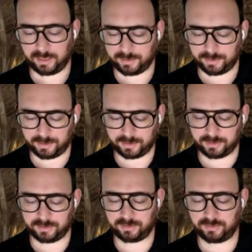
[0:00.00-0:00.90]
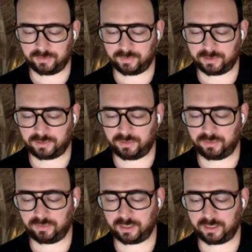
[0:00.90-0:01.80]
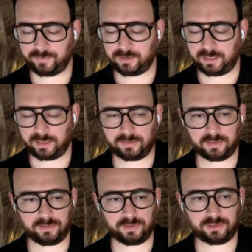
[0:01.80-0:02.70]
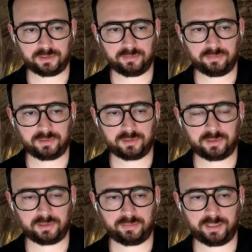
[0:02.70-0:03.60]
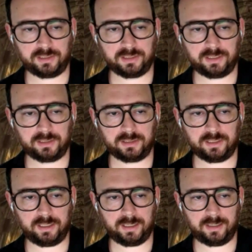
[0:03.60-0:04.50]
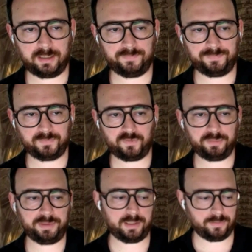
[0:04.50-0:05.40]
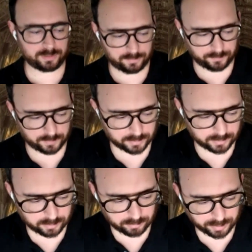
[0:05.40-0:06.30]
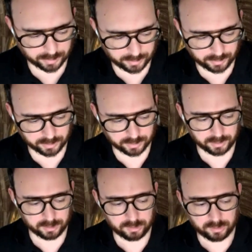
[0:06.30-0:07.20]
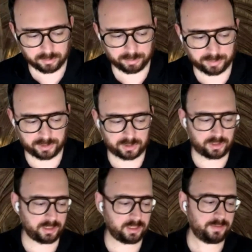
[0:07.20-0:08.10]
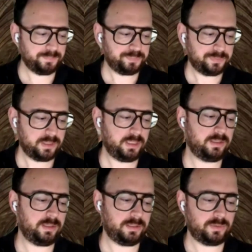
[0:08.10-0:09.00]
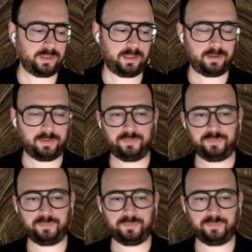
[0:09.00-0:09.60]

And then once you have it down, though, it should start to make sense. For me, it was difficult in the beginning, but just think this way.